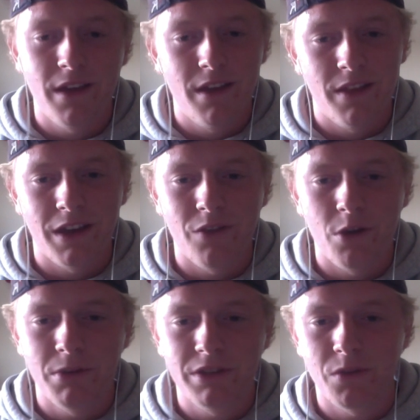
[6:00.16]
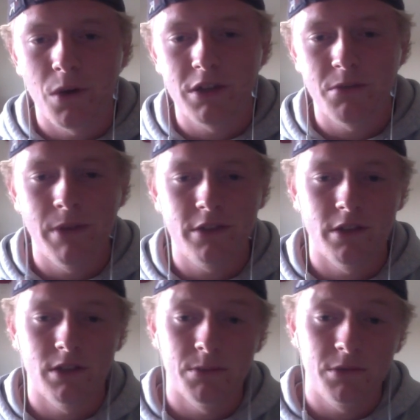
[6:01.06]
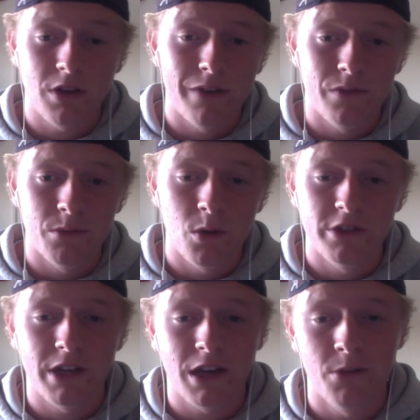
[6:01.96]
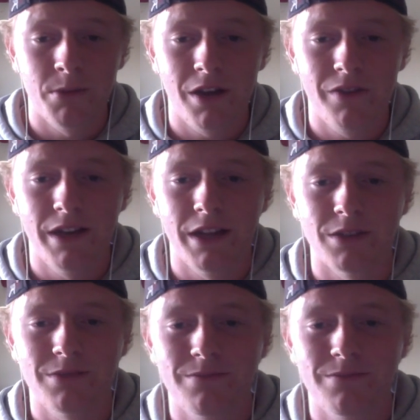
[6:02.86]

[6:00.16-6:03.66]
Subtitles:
thank you very much for watching. Make sure to subscribe for more and check out my other videos.